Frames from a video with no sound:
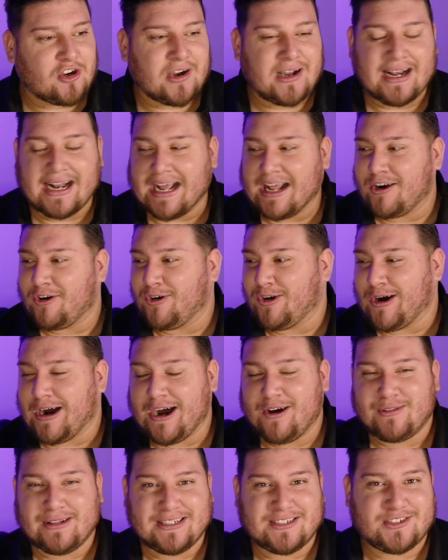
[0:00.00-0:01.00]
God. I don't know
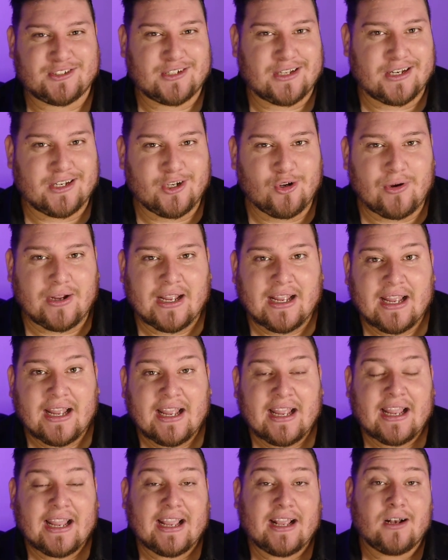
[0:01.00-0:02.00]
how this is going to do it.
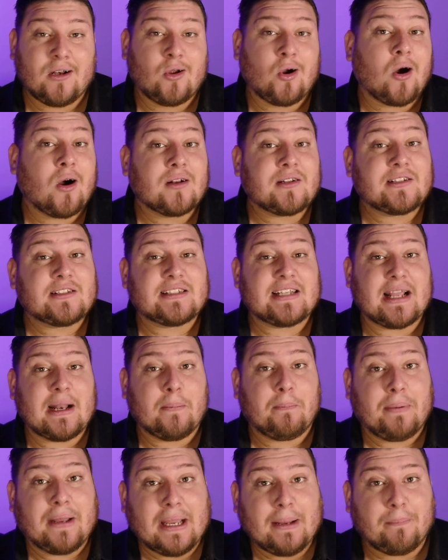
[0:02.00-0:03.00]
And God
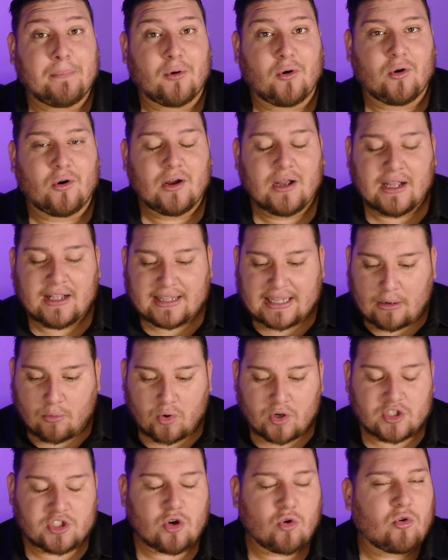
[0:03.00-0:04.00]
sent people that
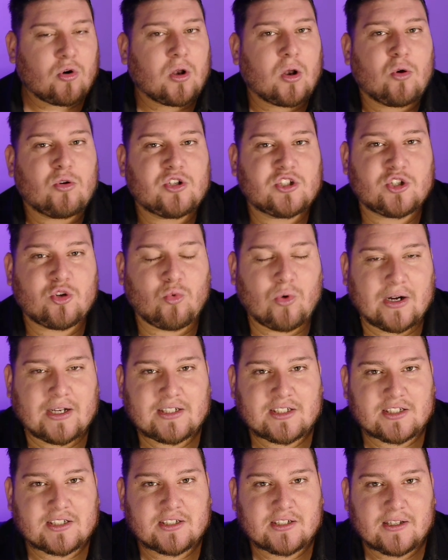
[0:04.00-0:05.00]
were so close to
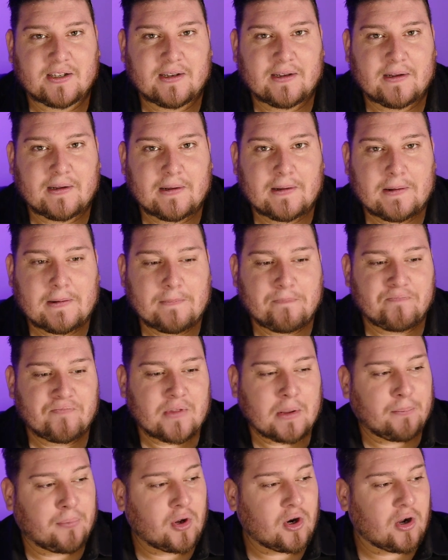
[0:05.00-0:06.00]
us,
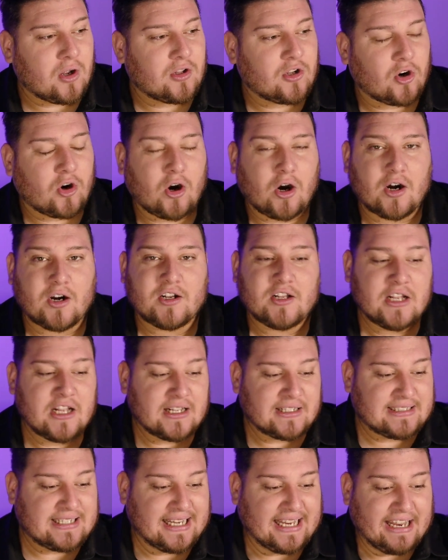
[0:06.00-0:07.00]
put on their heart
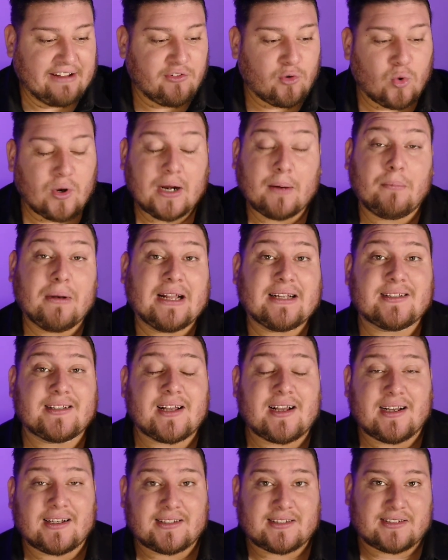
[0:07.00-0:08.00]
to even want to bless
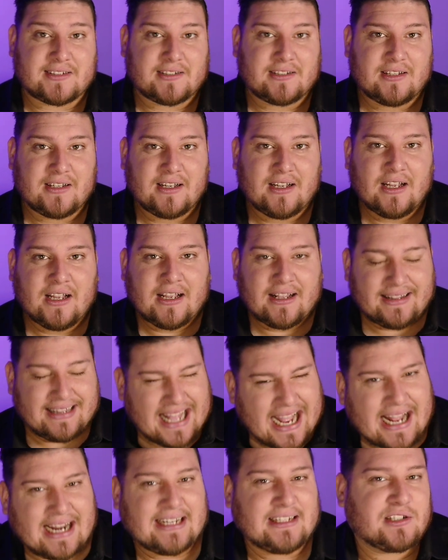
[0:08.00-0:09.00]
us.
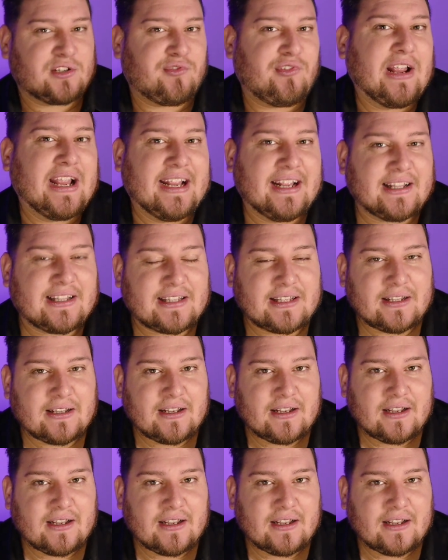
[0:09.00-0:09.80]
That is faith.